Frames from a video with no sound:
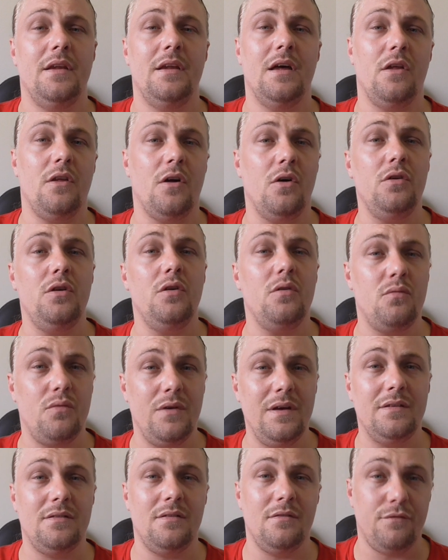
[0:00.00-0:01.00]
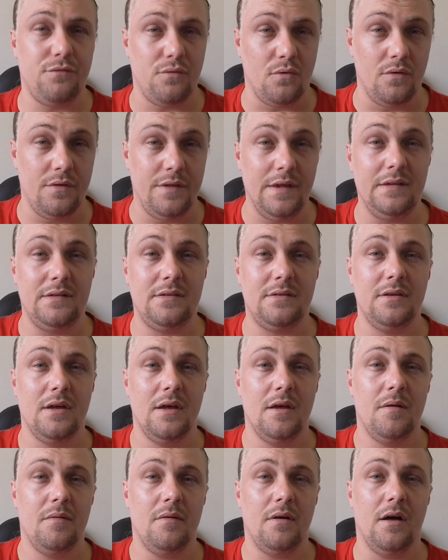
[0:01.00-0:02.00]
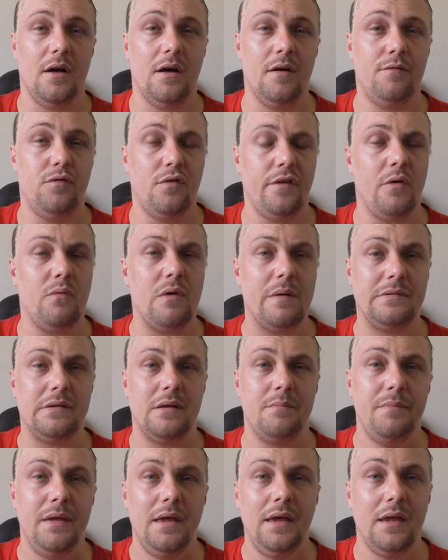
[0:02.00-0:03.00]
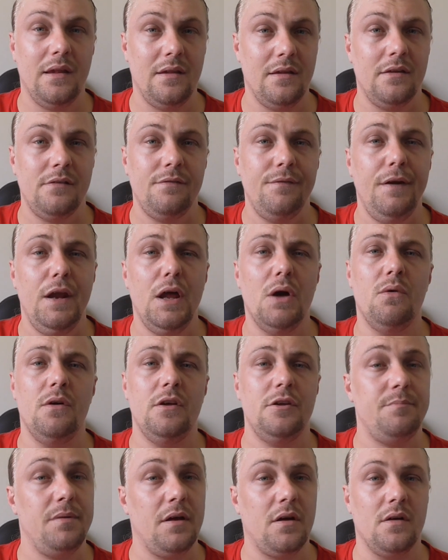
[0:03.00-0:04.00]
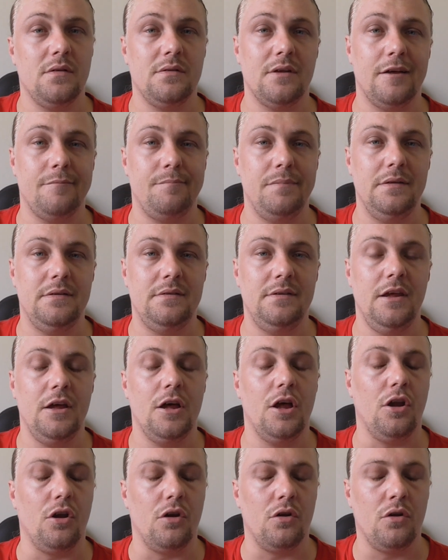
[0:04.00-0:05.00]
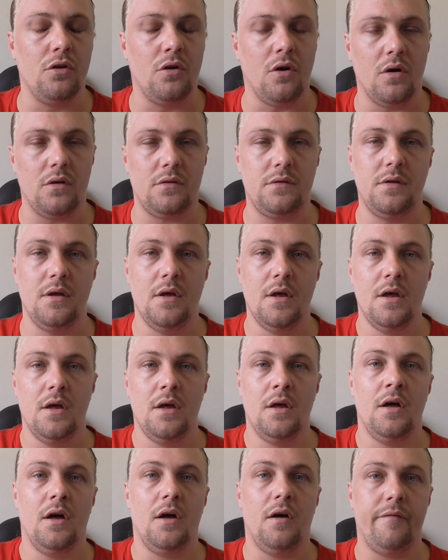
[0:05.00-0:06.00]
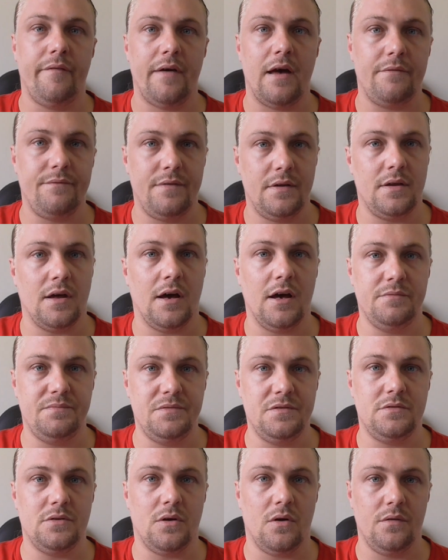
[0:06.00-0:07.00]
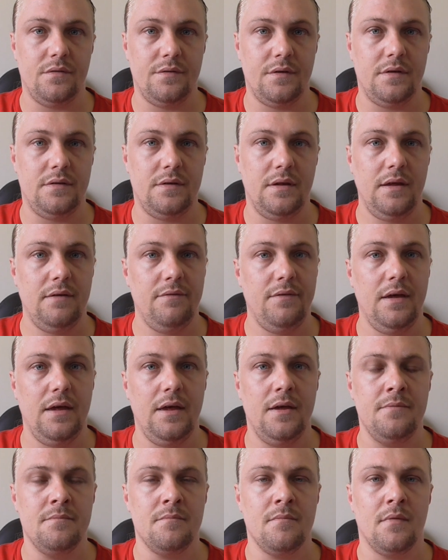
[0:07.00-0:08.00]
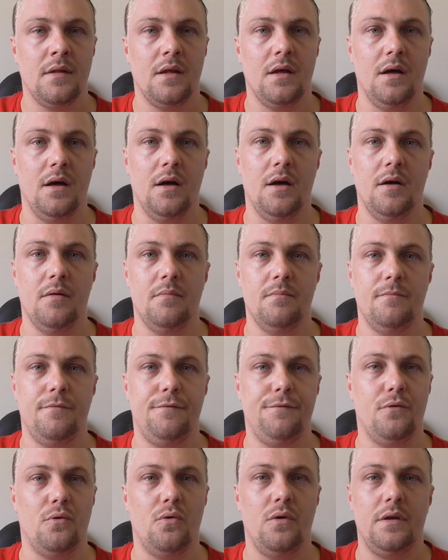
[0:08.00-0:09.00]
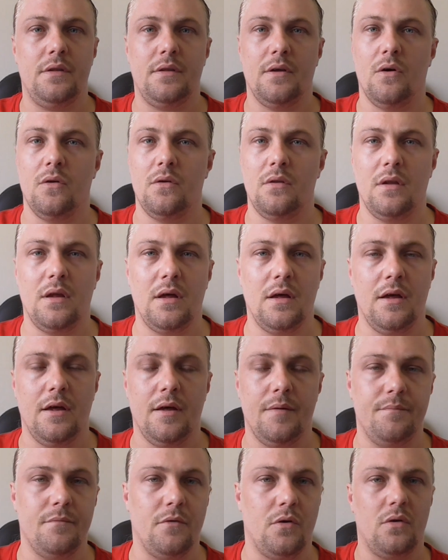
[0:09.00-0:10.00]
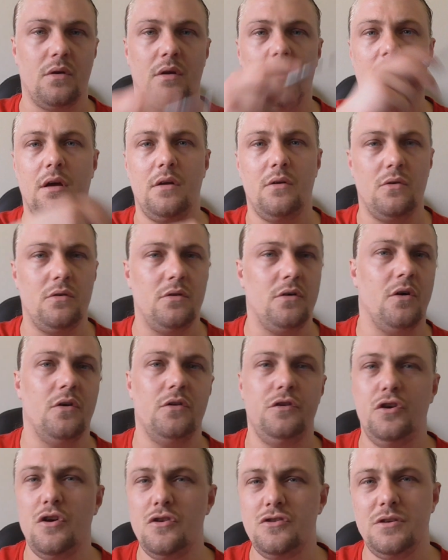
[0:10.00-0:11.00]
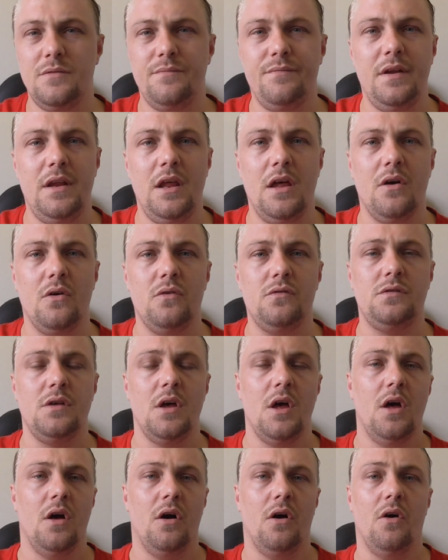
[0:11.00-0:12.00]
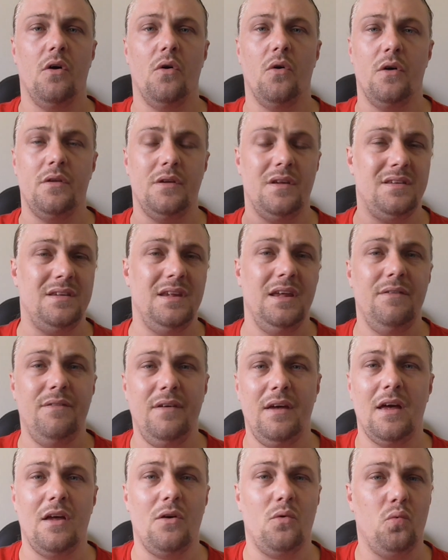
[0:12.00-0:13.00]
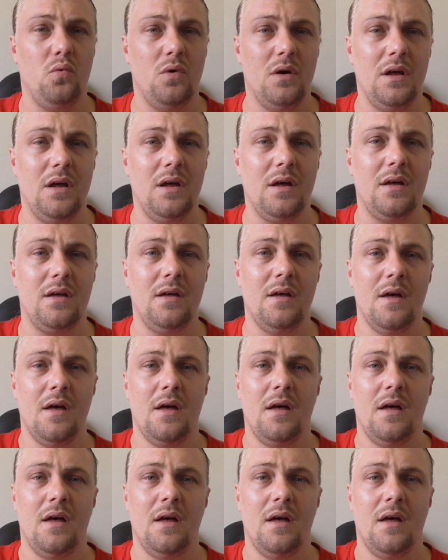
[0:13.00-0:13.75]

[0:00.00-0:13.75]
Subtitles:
Now the only reason for this, for that website being in this video, is because I've been seeing a lot of advertisements on the TV for it online on YouTube videos, or on the TV at work,